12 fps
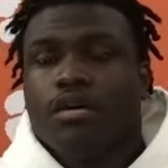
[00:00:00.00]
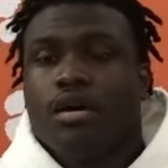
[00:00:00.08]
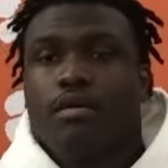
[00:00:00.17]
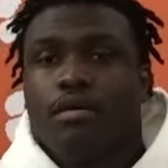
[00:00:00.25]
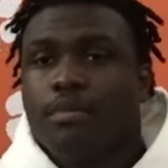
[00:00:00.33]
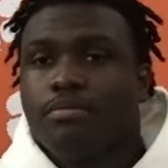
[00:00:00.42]

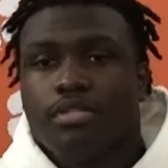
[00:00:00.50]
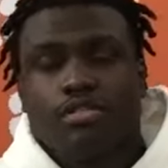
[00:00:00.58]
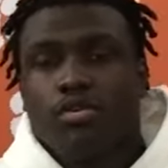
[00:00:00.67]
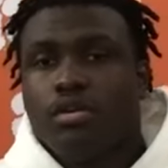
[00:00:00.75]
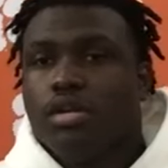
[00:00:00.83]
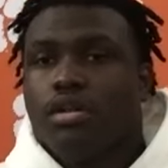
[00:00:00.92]
I'm just
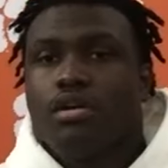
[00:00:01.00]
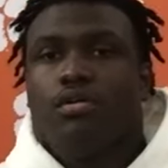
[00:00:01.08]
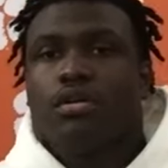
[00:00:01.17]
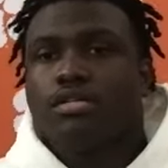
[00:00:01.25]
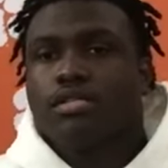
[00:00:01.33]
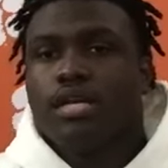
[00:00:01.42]
going
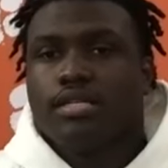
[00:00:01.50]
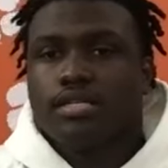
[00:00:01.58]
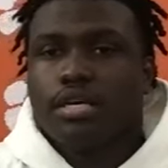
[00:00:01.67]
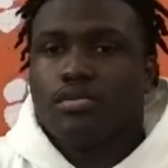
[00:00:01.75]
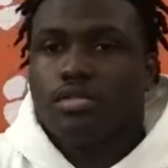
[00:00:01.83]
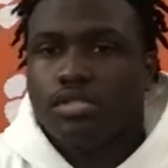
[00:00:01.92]
along as the
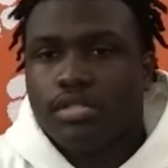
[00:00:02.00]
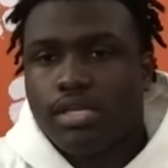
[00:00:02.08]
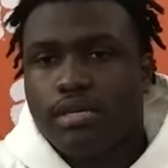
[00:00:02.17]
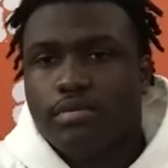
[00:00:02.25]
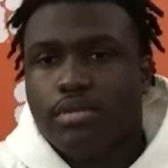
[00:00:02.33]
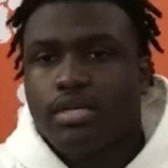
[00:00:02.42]
coach is
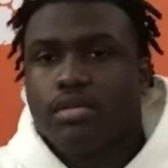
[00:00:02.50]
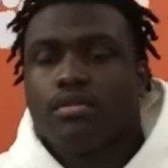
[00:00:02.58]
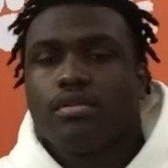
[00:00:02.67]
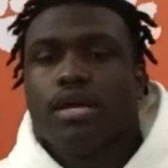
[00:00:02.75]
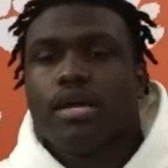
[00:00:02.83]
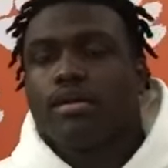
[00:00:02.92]
telling me,
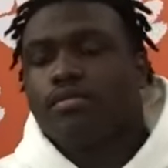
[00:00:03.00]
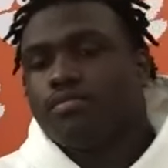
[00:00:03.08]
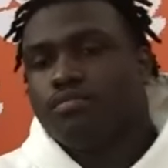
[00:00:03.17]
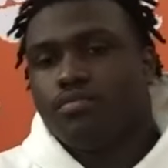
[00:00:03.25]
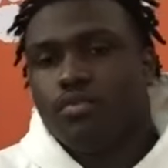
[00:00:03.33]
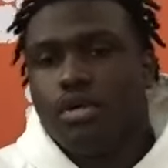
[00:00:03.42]
like,
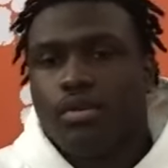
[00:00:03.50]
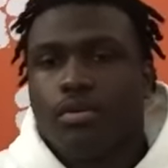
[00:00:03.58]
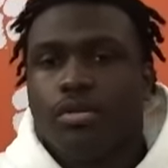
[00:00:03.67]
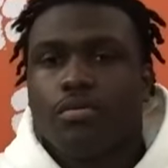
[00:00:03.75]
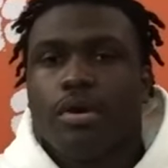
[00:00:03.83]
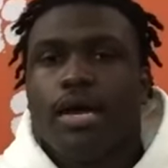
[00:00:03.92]

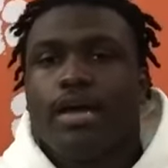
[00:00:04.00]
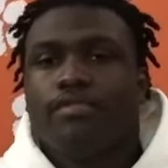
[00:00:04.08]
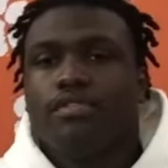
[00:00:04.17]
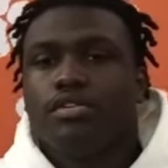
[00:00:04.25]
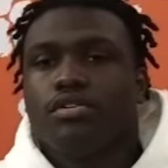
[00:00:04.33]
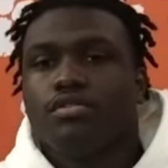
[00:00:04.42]
what do I have
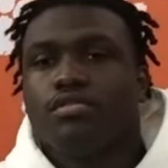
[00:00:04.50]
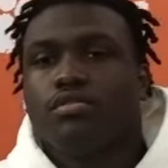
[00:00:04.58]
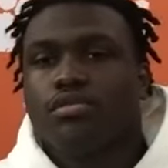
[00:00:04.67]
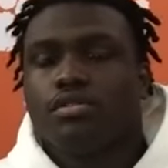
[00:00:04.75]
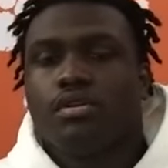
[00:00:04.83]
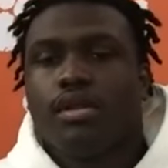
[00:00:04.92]
to do?
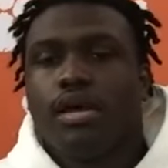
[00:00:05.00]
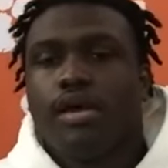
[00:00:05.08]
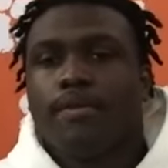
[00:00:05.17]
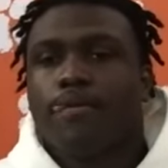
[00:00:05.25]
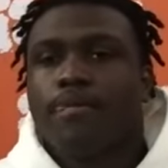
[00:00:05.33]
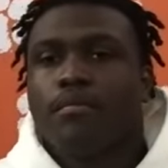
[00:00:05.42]
So, like,
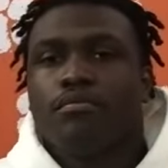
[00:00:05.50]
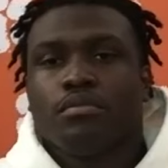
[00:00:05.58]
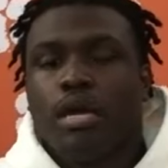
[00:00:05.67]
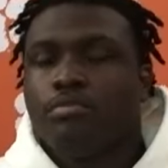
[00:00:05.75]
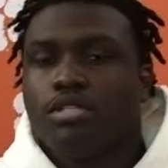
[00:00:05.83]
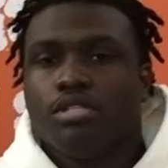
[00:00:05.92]

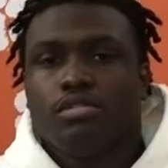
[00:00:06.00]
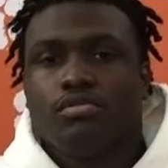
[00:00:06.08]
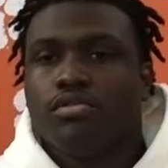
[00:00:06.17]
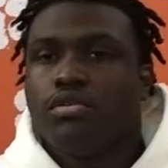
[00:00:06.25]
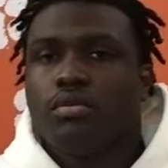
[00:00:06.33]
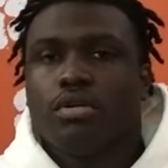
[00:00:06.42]
I'm just
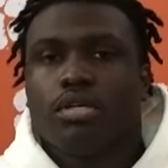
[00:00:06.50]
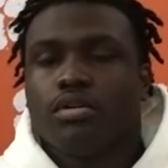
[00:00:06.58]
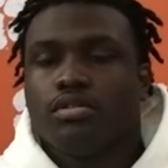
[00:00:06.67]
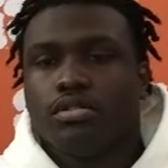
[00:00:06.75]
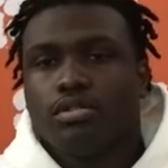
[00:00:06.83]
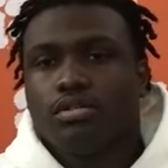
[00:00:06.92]
doing what the
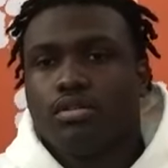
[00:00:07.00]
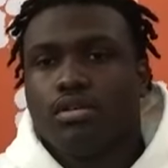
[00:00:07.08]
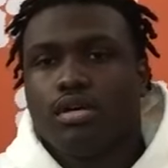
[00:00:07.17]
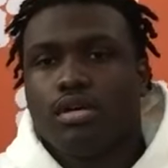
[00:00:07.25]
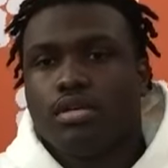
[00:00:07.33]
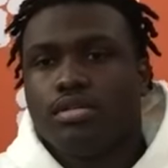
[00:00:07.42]
coach is
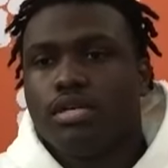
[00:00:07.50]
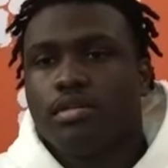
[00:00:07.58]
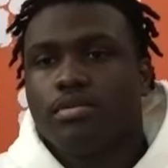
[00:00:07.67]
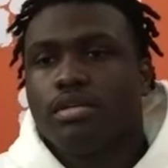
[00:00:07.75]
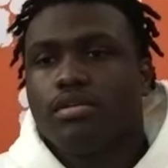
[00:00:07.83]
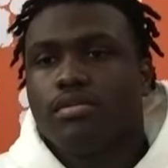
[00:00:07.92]
telling
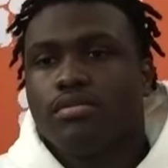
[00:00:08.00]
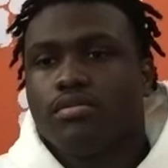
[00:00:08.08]
me to do.